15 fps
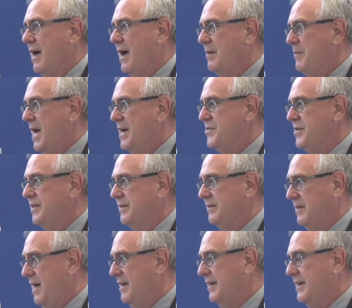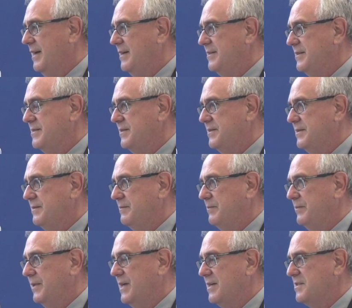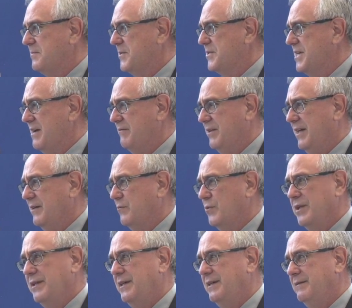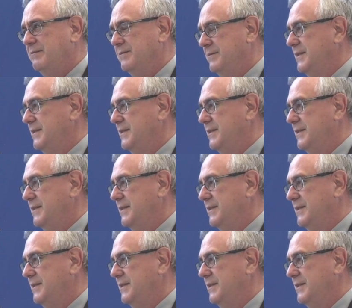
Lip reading: I imagine in a lot of cases, customers have really,